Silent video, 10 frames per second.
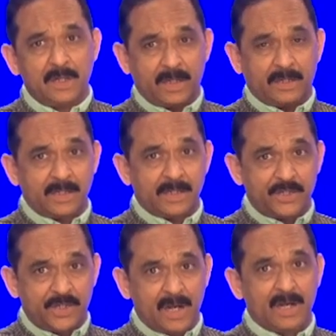that is
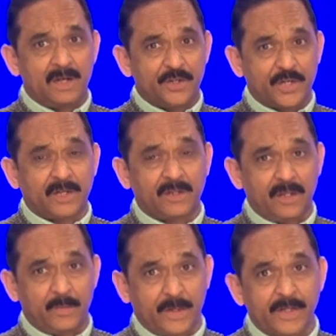Jal
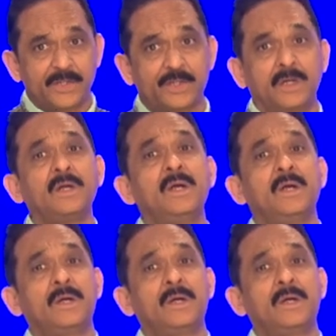Shakti Minister